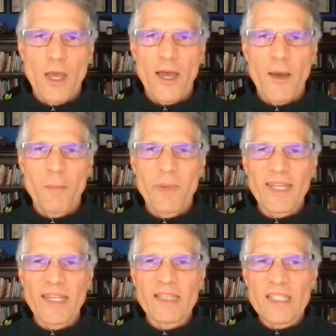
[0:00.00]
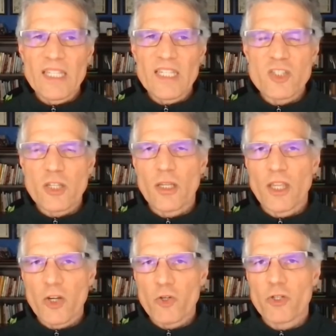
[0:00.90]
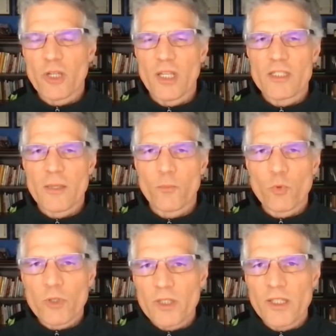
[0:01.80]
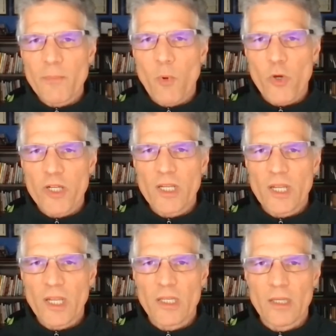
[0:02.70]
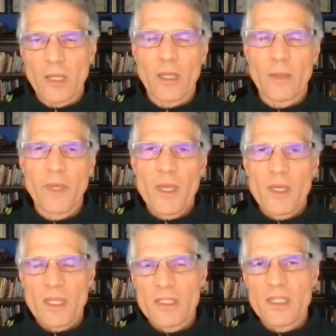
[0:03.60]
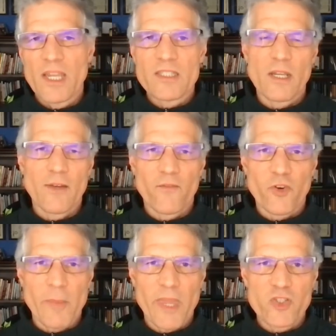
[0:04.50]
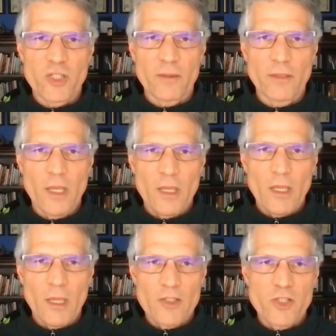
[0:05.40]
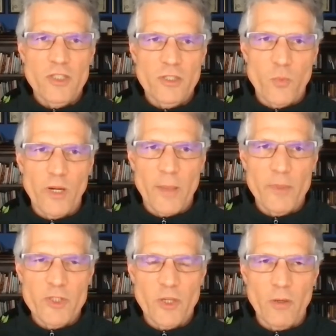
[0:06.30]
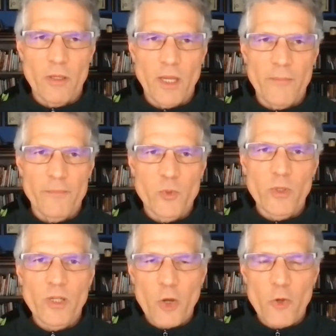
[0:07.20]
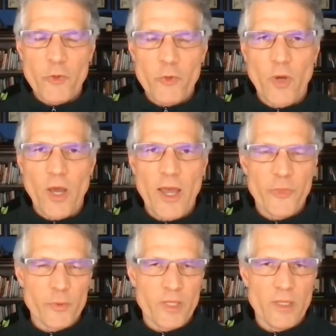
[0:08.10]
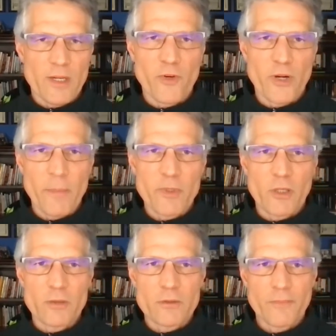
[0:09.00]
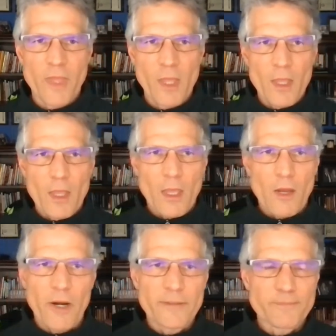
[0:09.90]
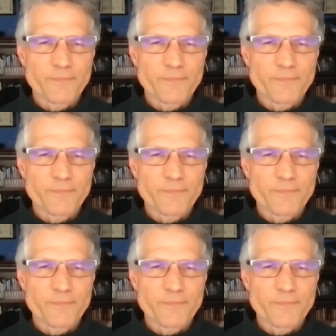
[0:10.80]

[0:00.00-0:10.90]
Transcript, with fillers: Um, but at least here you're going to get some really pointed and um, condensed information in just this one episode. Okay. So we're going to go through uh, three of the different episodes. All right.